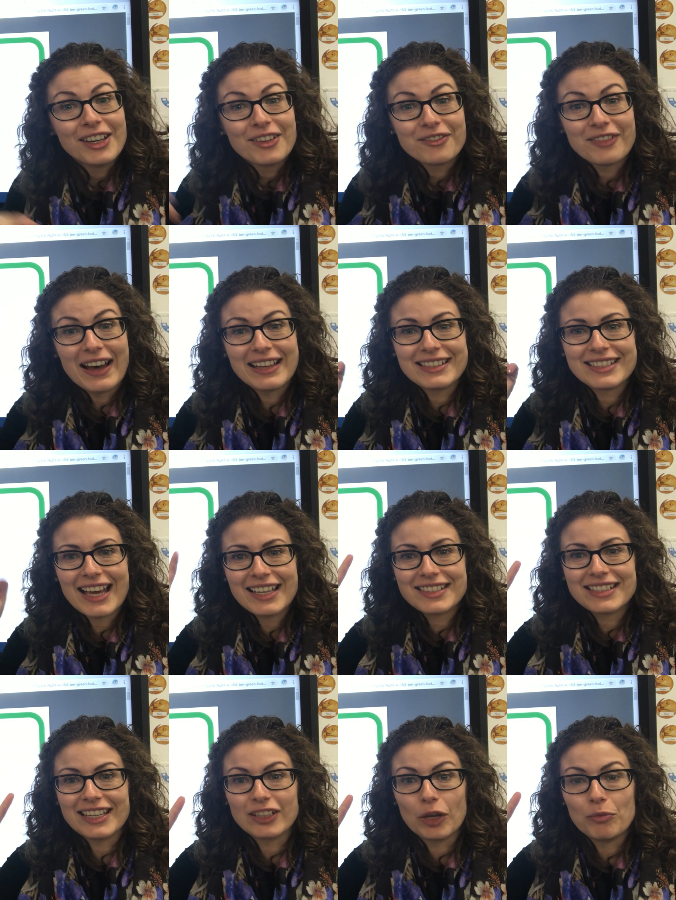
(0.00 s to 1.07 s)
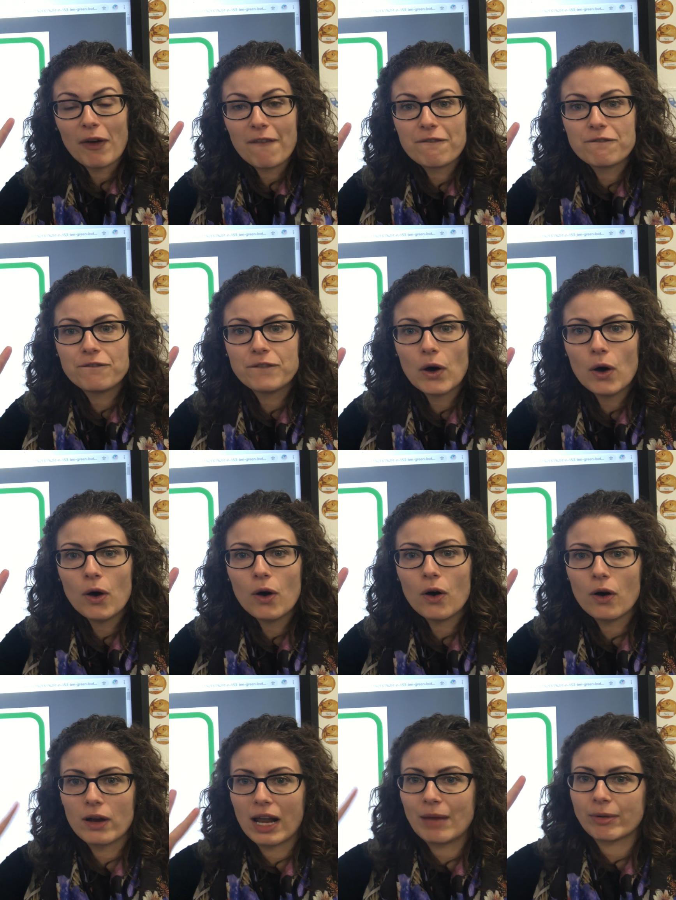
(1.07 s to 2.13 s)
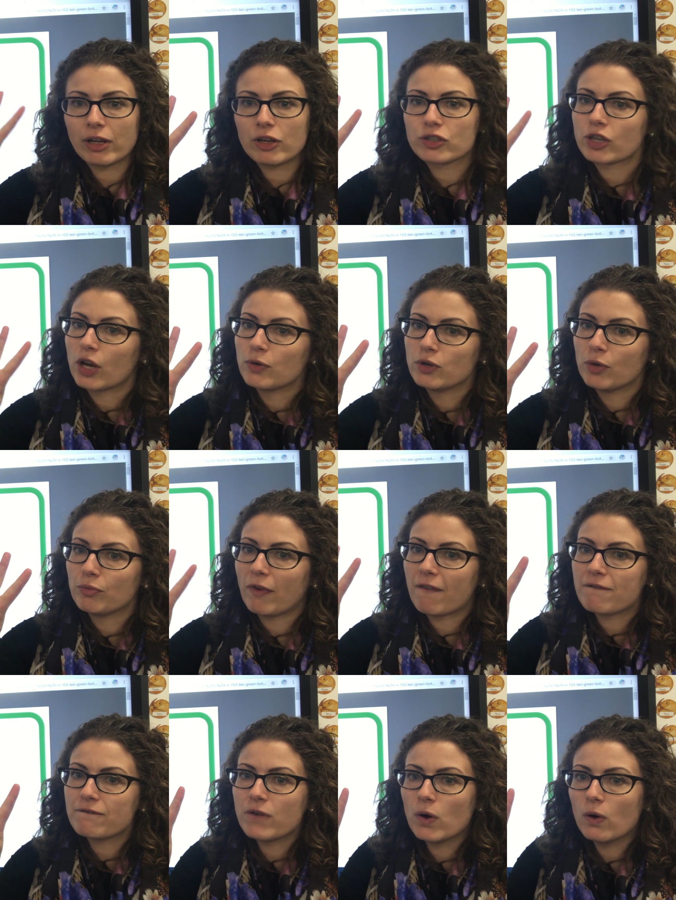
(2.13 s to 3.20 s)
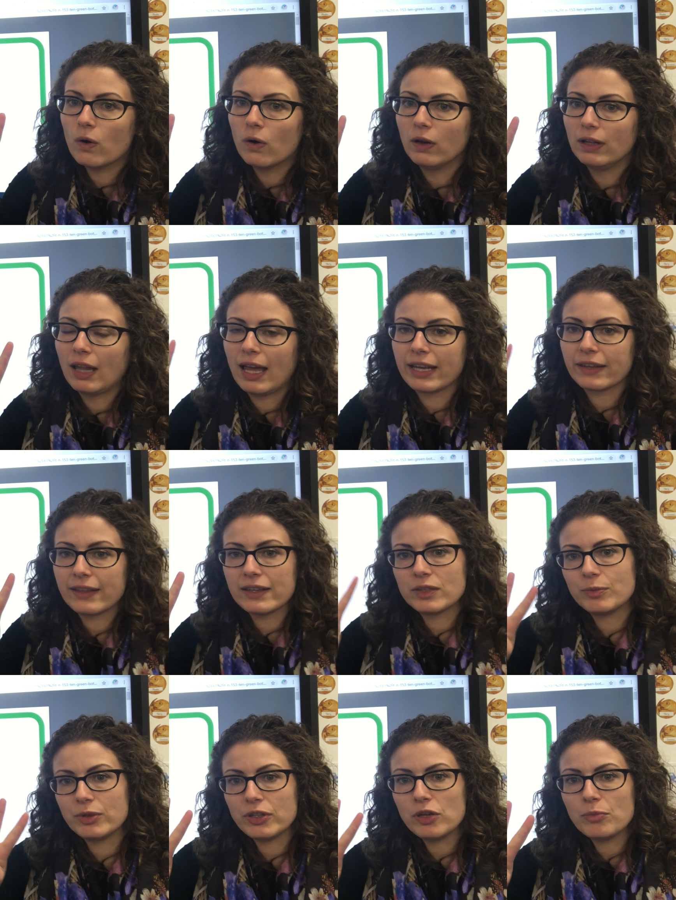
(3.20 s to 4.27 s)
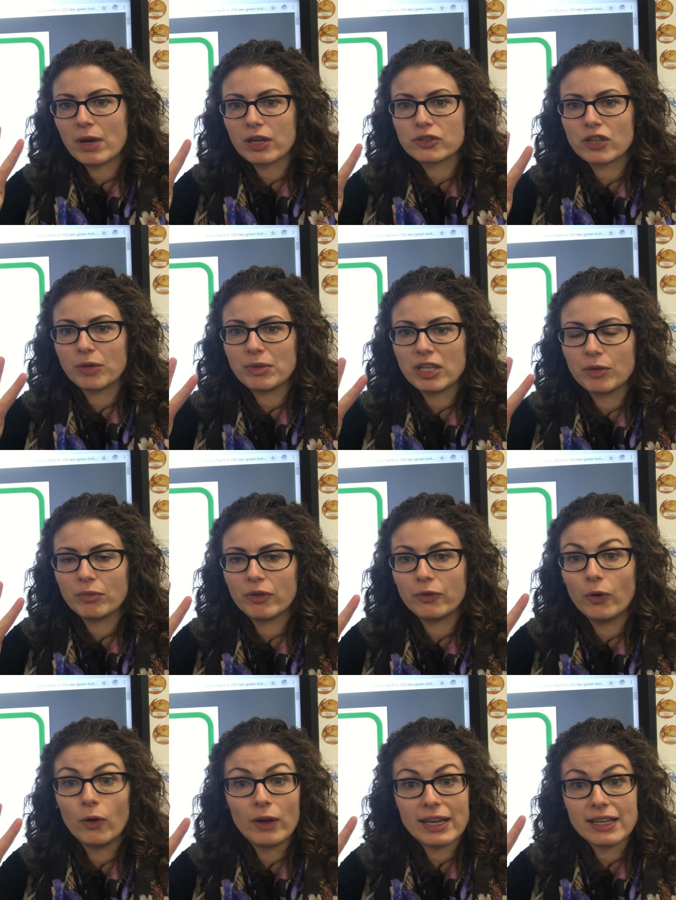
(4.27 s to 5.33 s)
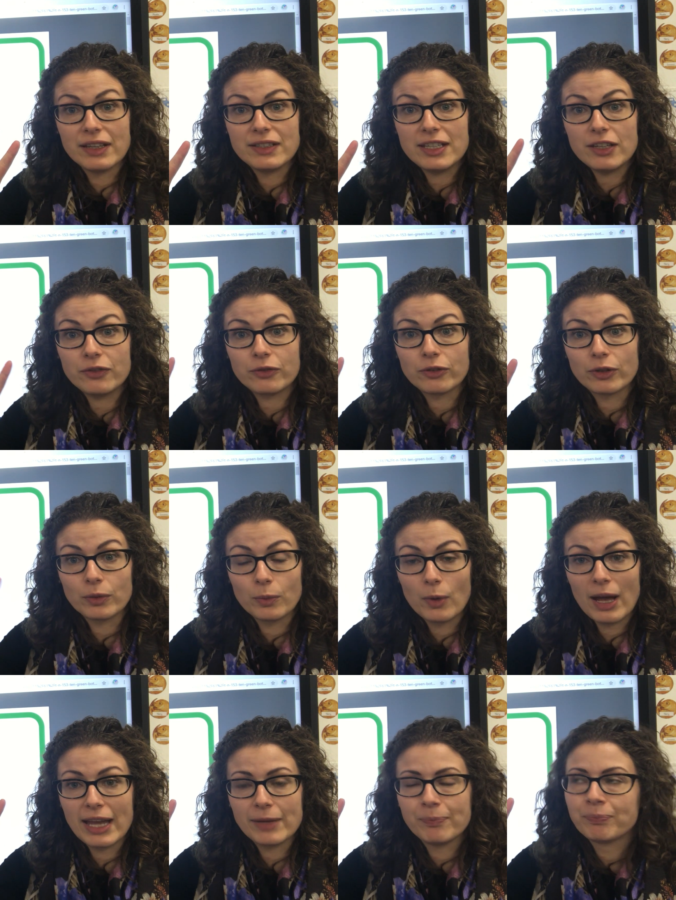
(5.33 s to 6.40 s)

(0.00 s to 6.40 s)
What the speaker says: Fantastic, number 4. And I'm going to show number 4 like this, but you might show me number 4 in a different way.